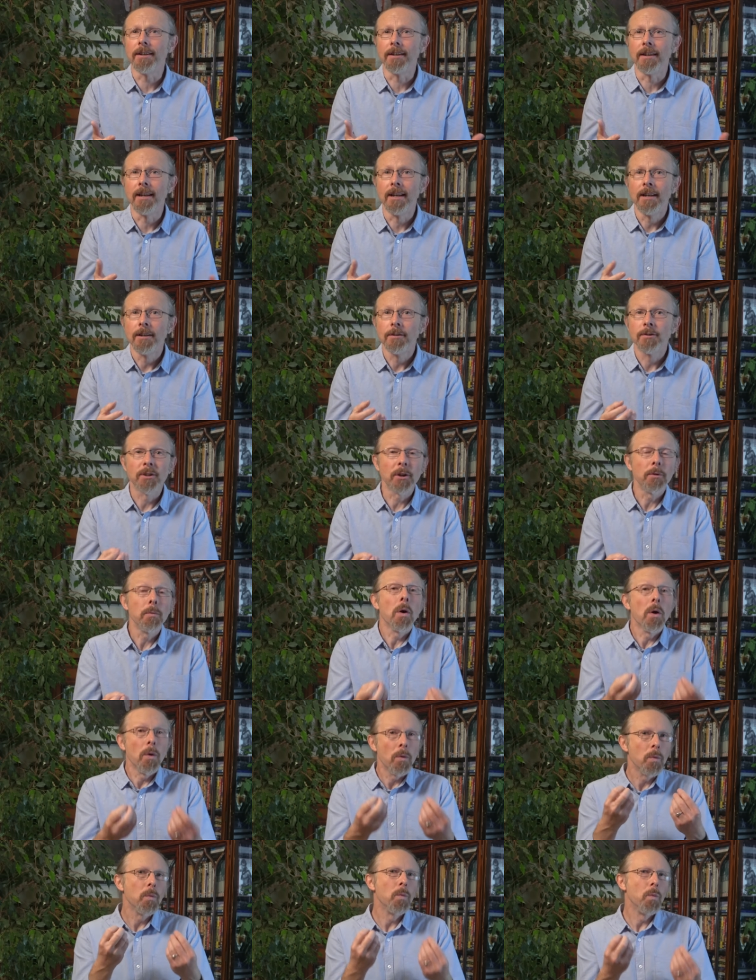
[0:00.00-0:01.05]
and so
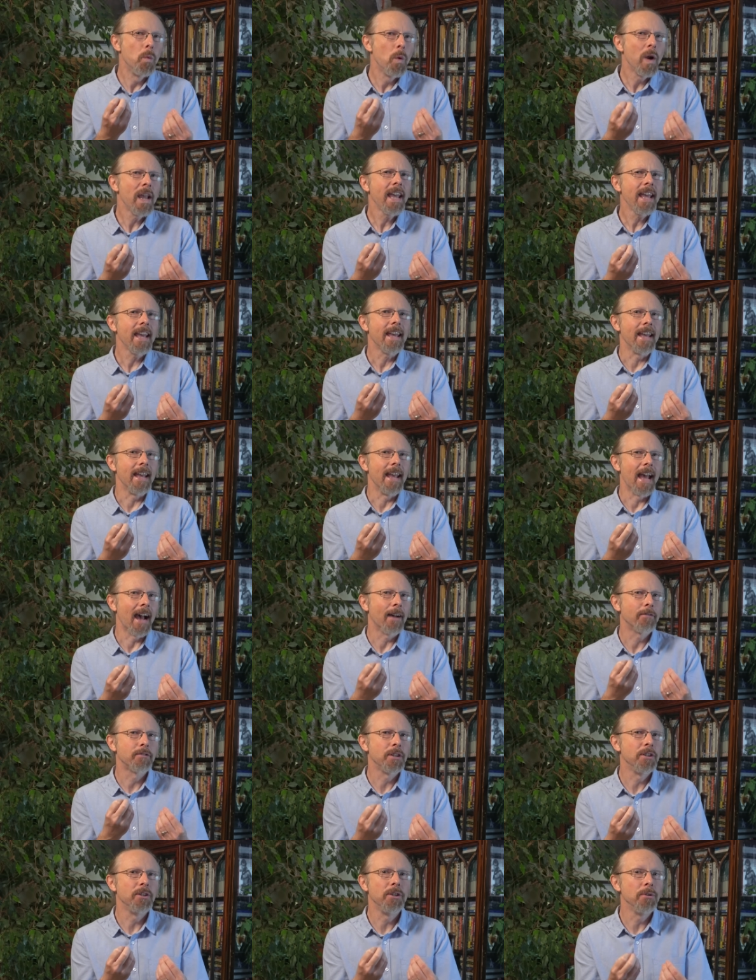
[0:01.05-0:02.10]
we
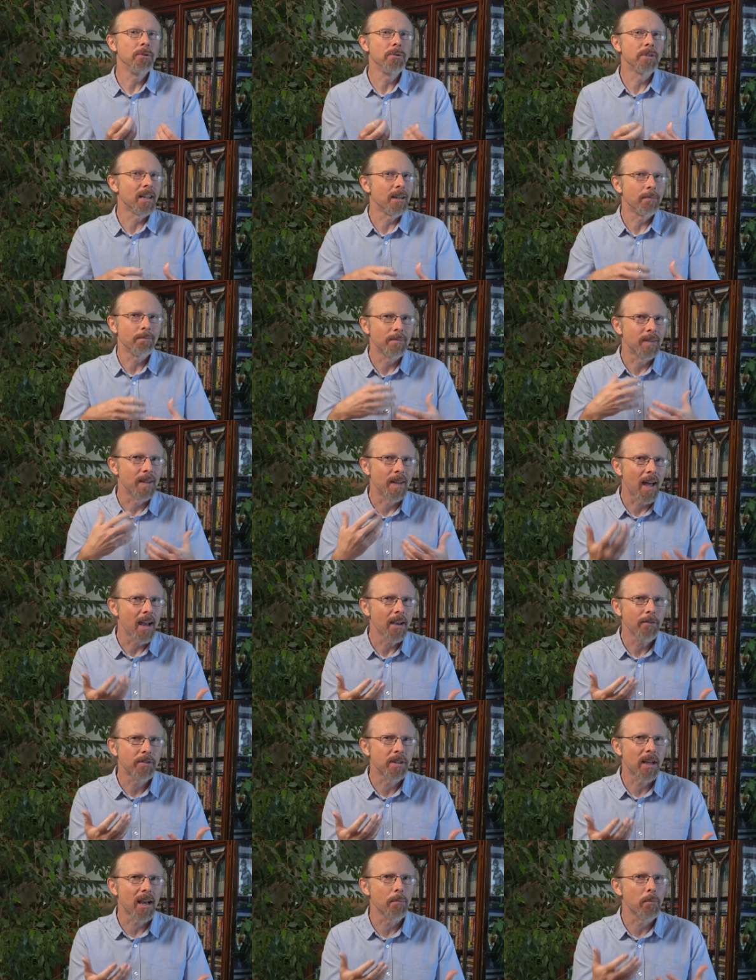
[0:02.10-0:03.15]
have to use our
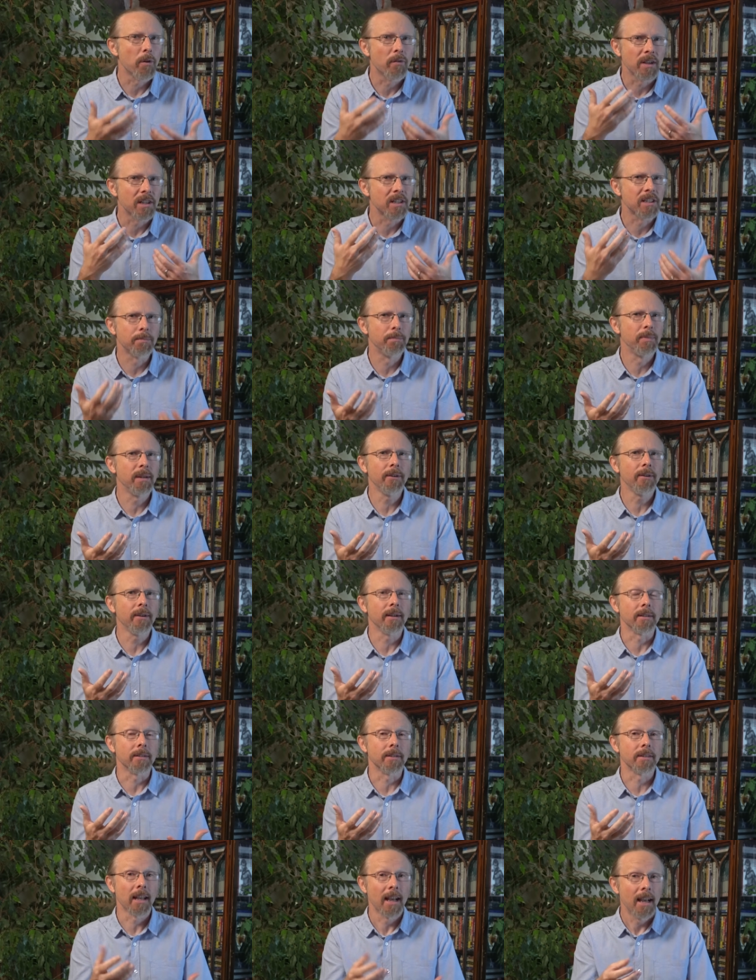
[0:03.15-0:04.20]
lifetime of
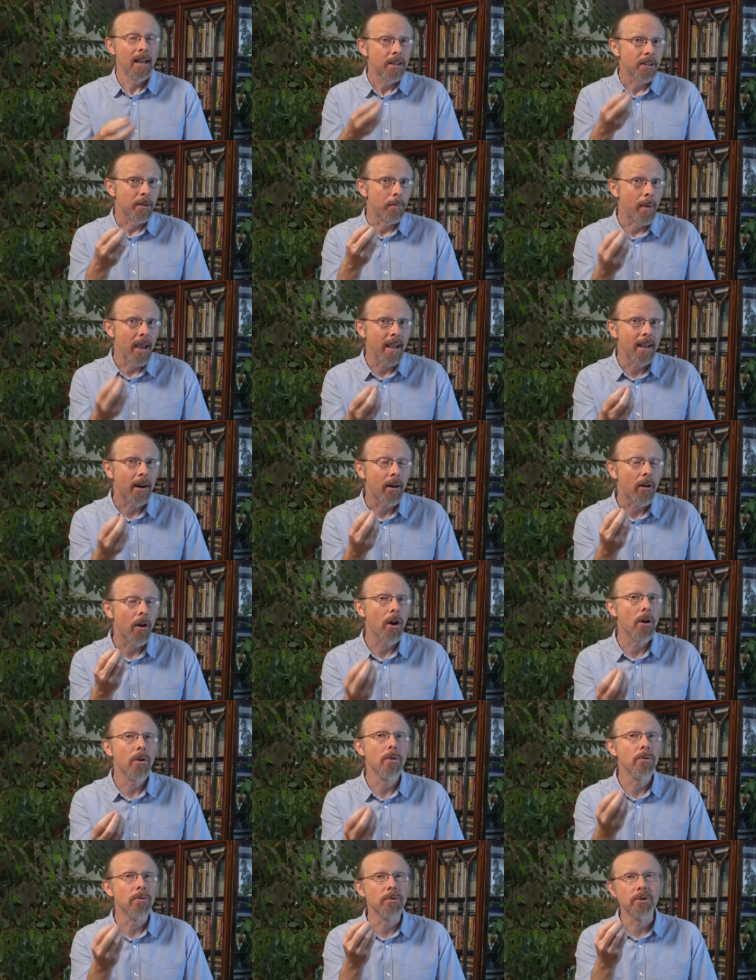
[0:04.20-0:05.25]
experience to make our
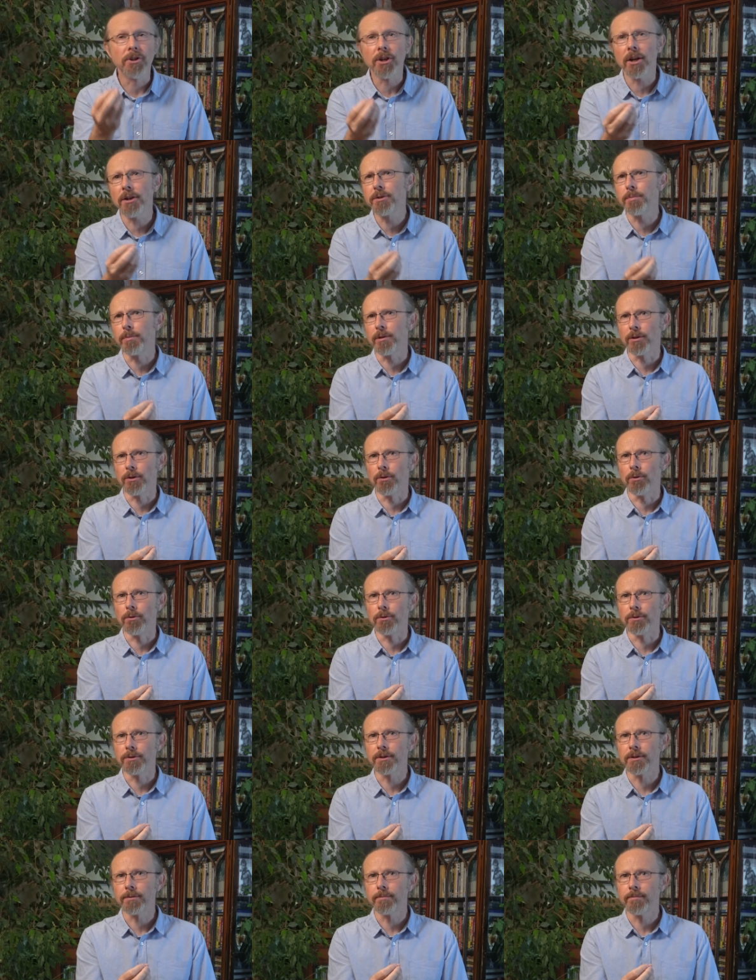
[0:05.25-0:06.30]
own judgment
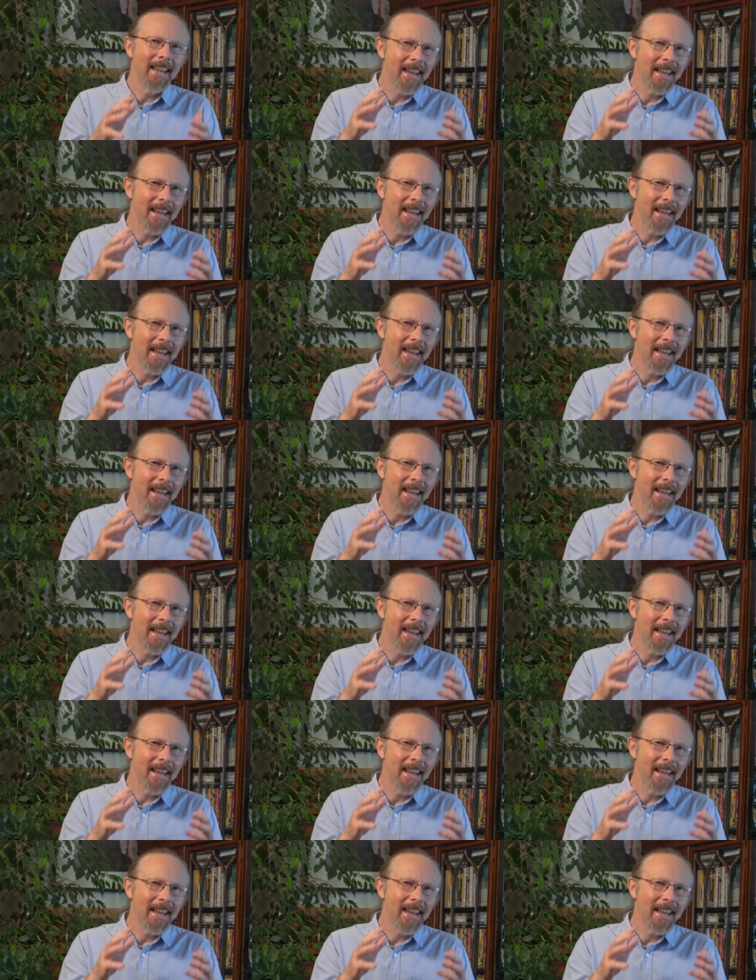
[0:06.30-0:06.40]
calls.